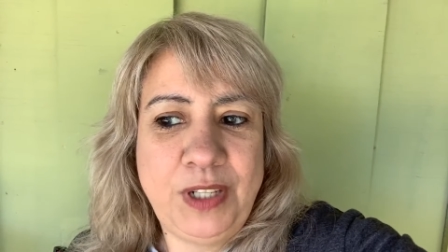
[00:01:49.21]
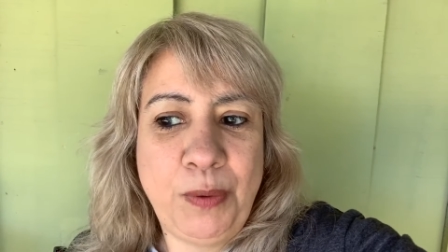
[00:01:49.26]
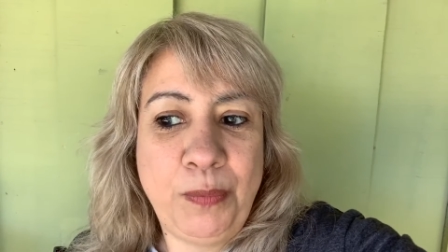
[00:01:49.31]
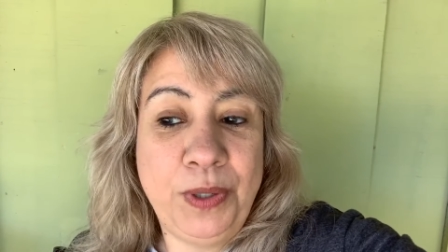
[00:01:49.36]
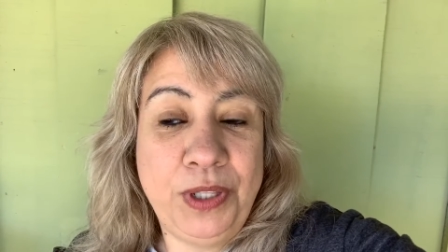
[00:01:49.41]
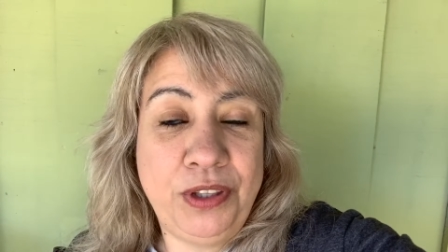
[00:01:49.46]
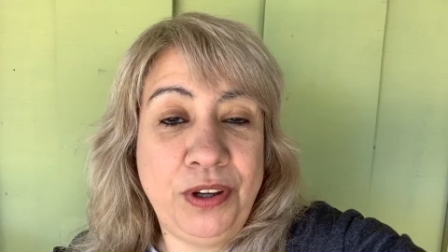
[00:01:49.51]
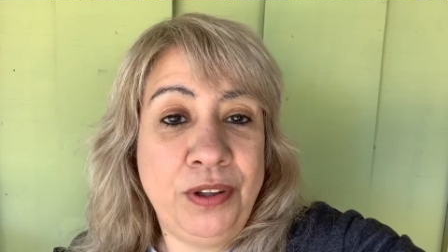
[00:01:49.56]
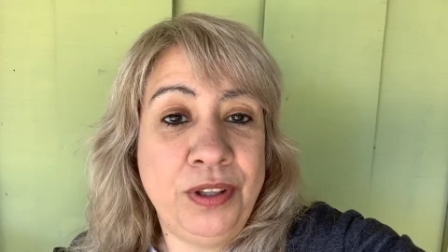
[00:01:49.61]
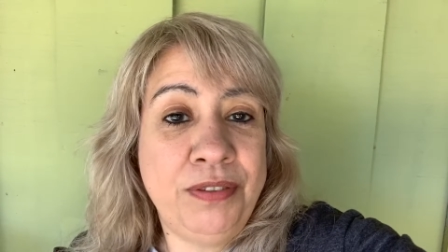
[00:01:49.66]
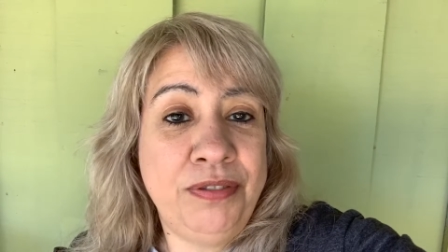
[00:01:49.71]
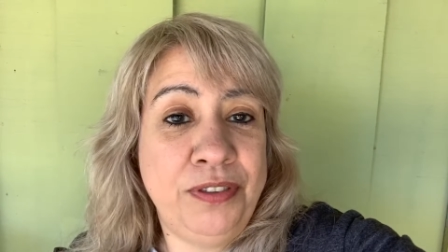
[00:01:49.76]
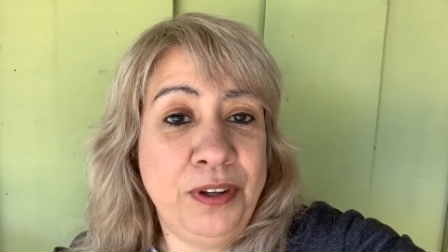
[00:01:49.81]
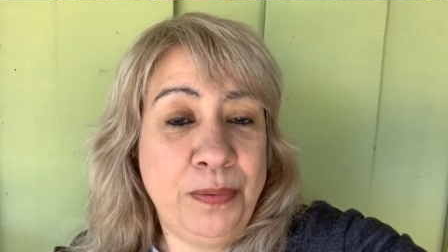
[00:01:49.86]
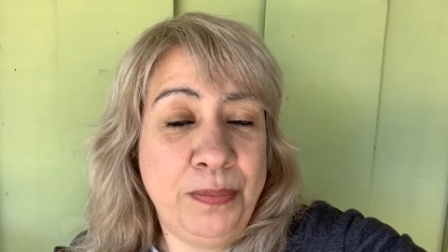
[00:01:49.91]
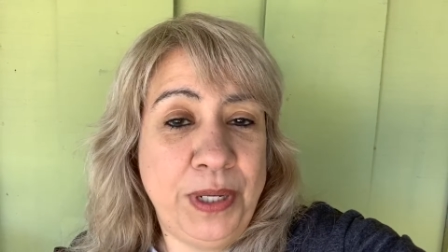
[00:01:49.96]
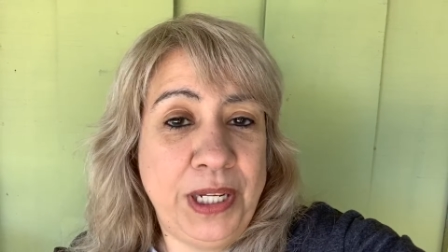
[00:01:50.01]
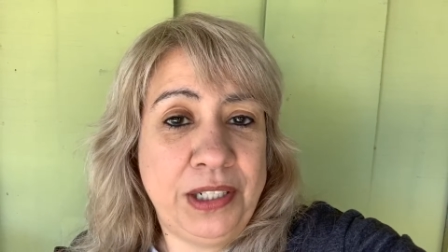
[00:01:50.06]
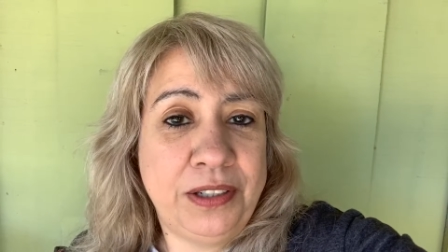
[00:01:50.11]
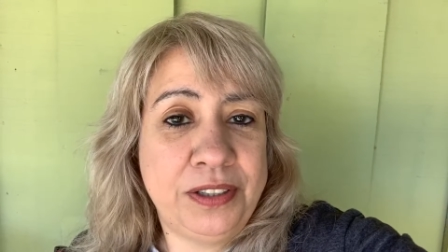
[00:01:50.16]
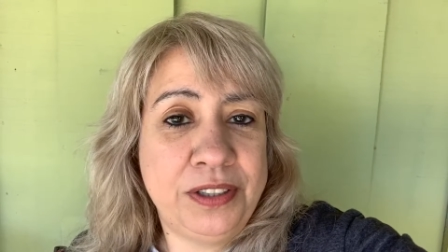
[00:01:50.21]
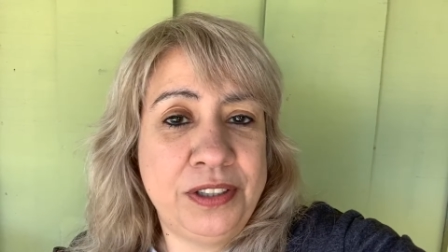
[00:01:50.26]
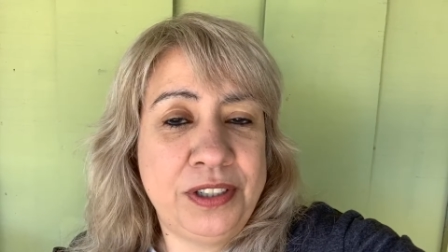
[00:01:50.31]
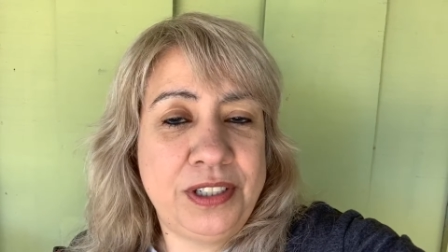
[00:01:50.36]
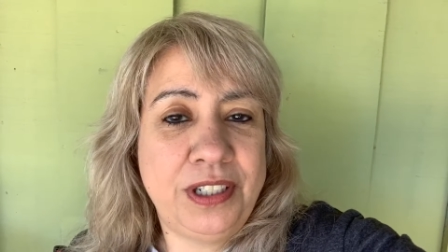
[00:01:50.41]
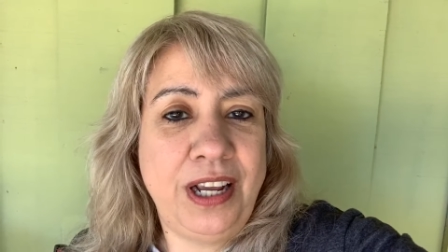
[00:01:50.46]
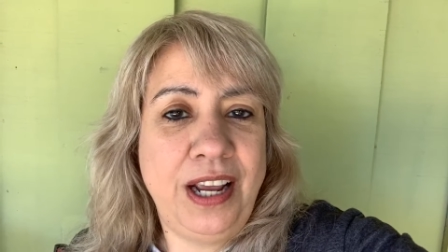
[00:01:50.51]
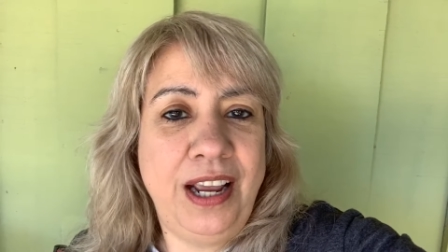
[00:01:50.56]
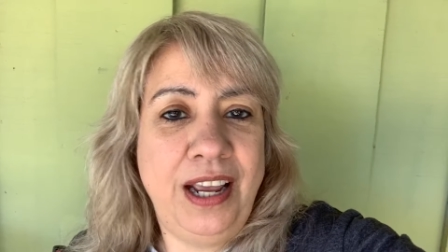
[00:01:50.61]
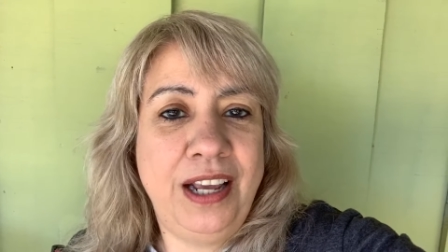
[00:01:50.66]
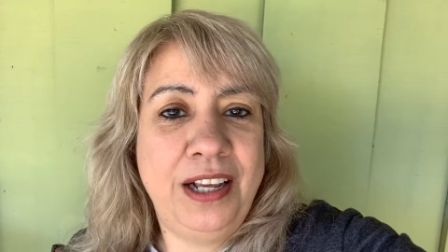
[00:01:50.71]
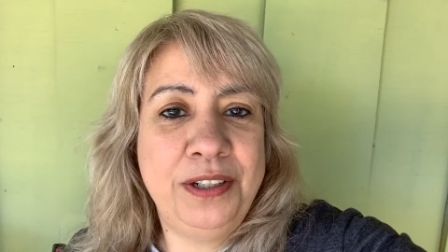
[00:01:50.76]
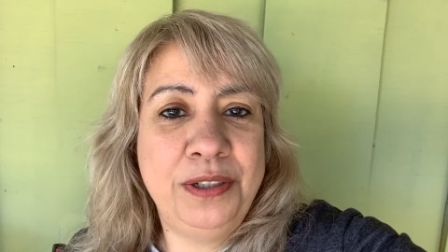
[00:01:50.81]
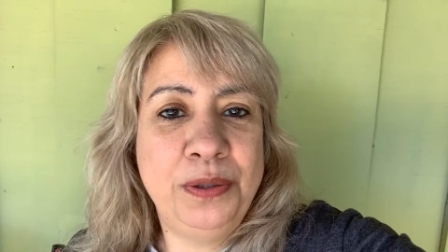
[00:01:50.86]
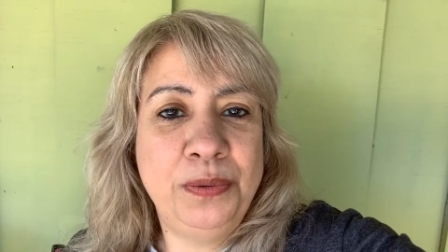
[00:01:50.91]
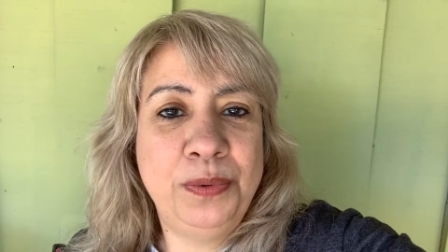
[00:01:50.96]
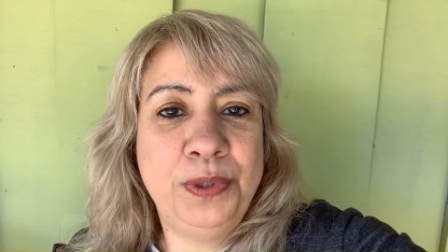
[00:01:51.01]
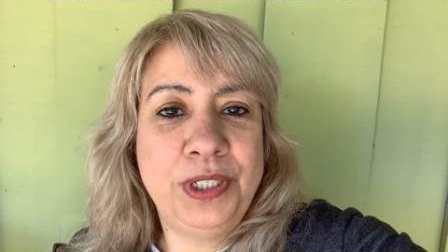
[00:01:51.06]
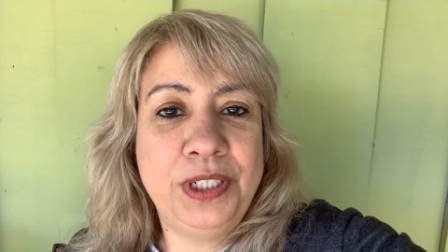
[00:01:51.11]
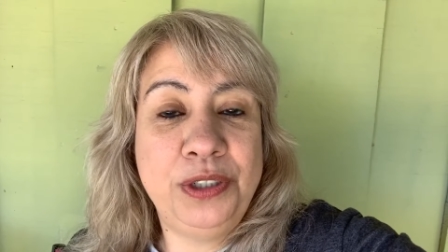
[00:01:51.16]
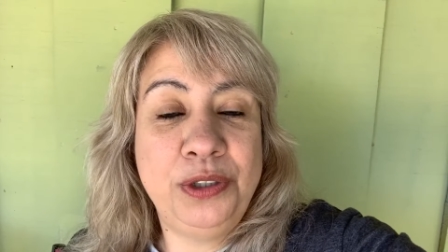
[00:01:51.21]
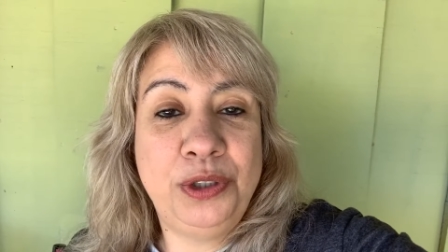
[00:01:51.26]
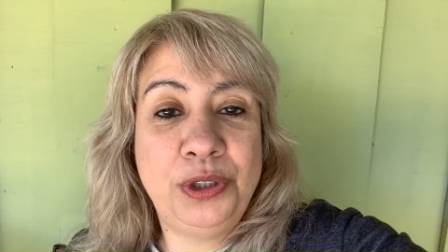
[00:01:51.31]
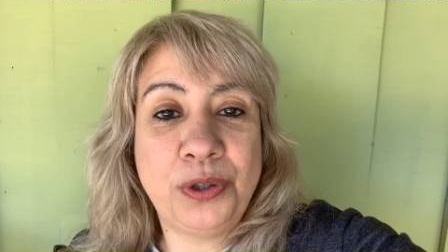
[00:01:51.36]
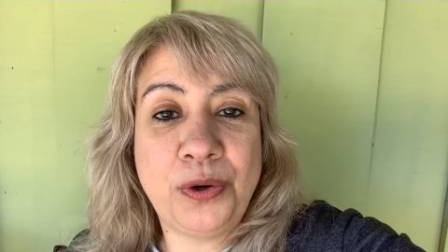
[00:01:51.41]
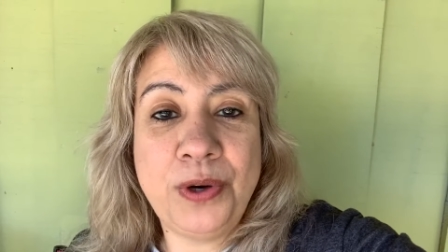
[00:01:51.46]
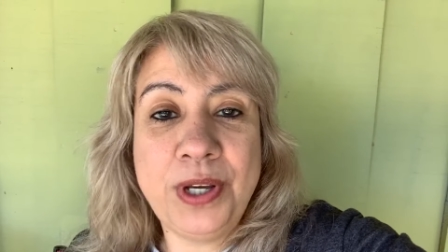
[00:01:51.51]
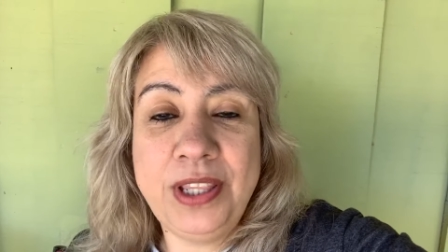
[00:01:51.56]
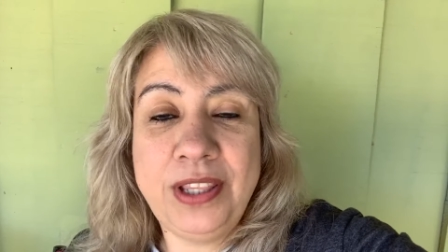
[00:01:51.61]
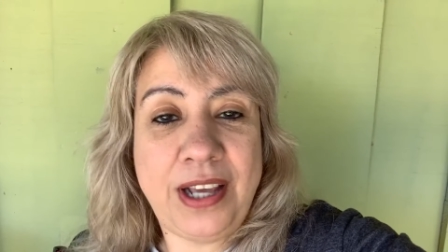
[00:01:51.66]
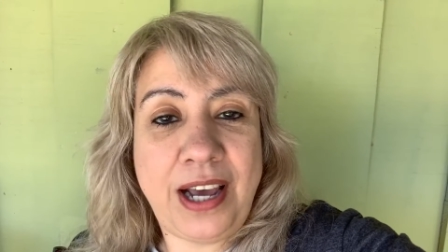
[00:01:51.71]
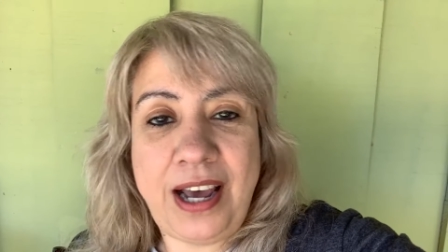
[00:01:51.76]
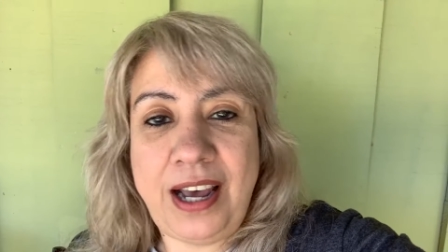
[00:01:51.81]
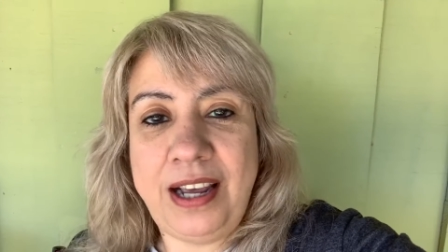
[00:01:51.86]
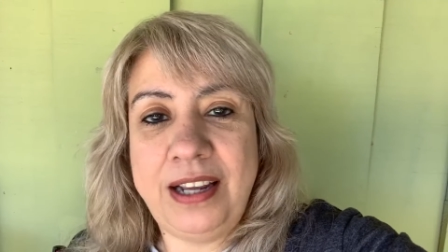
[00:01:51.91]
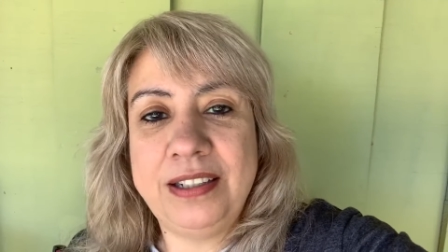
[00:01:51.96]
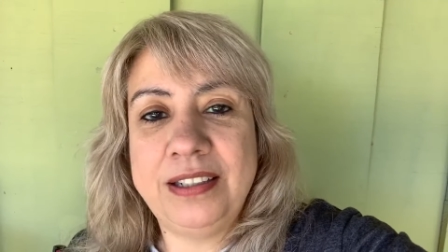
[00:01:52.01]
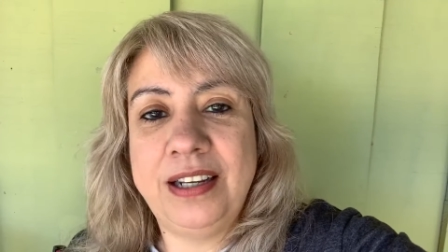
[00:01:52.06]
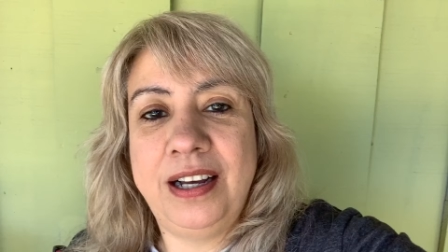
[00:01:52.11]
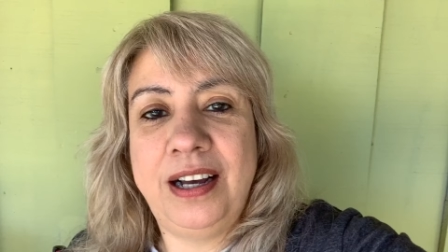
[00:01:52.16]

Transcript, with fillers: with all the filmmakers, and you would enjoy that.